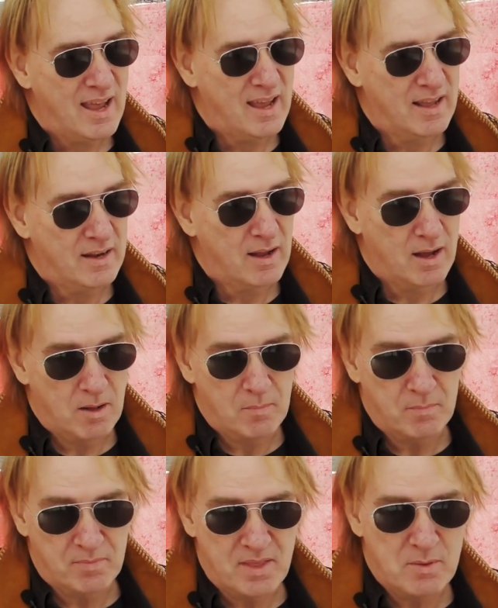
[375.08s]
And
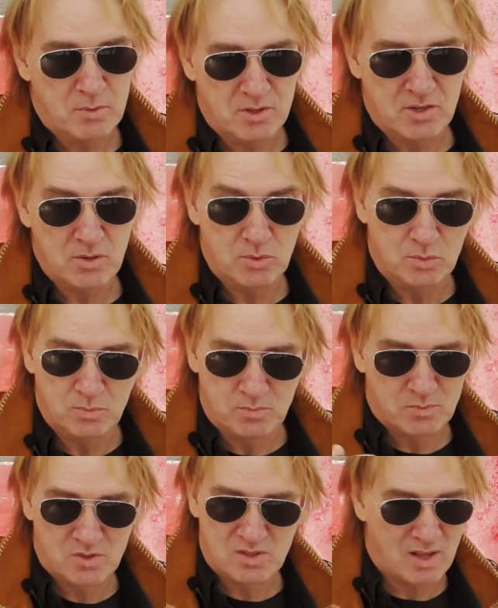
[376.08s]
they would do
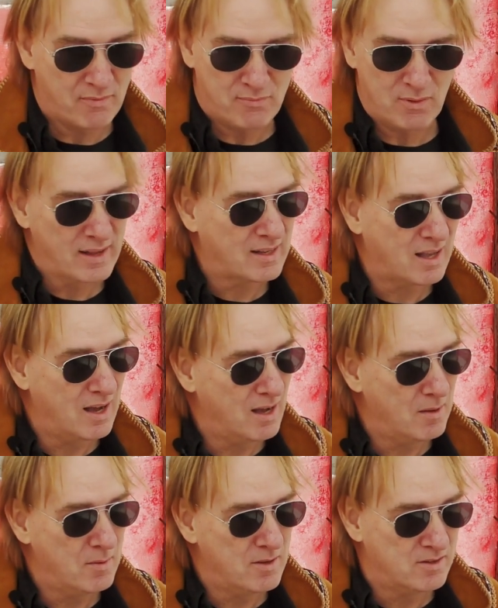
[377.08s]
stuff for like
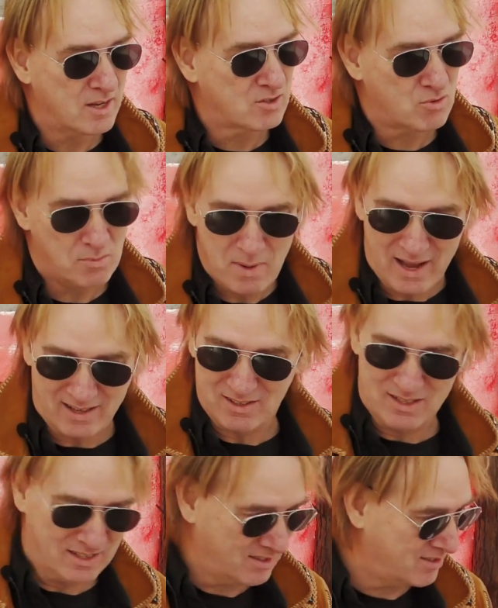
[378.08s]
industrial
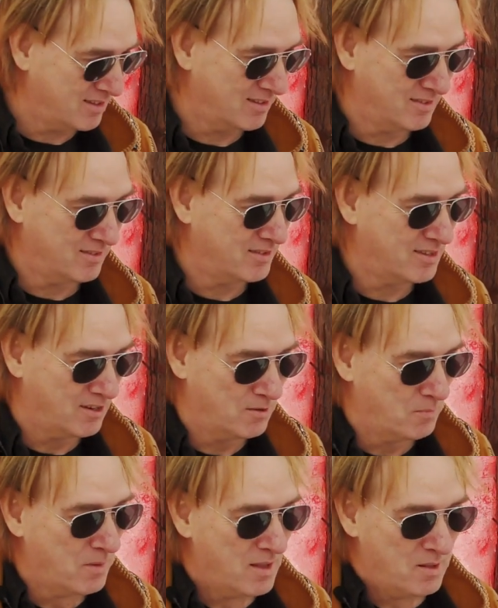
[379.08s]
magazines and, you know,
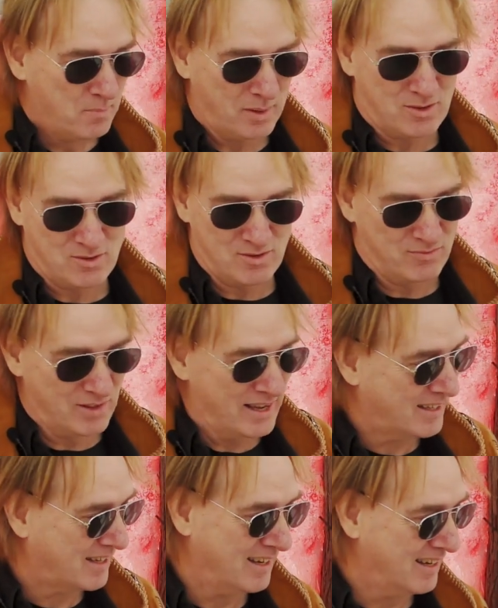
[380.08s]
pictures of like,